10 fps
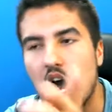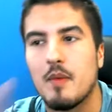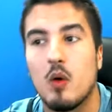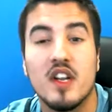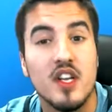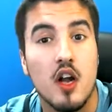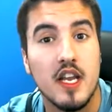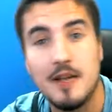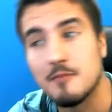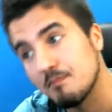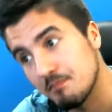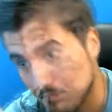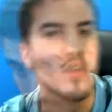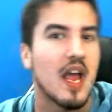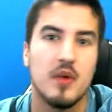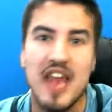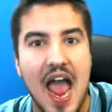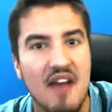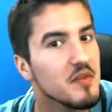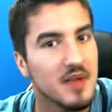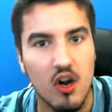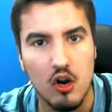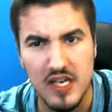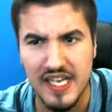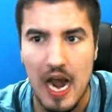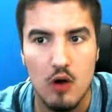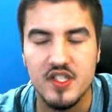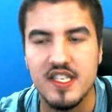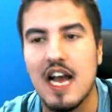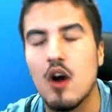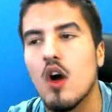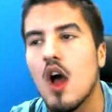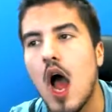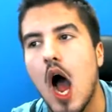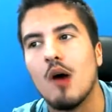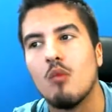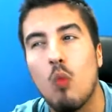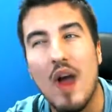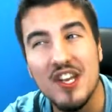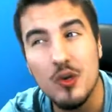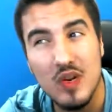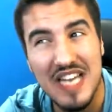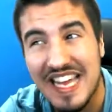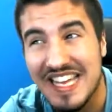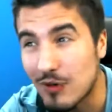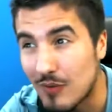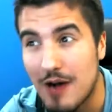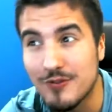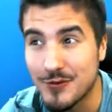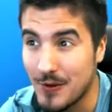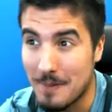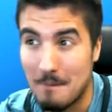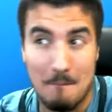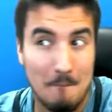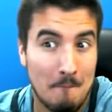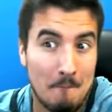Um, I went and got him. So yeah, we have him in our like house now. Um, when will I get around to him?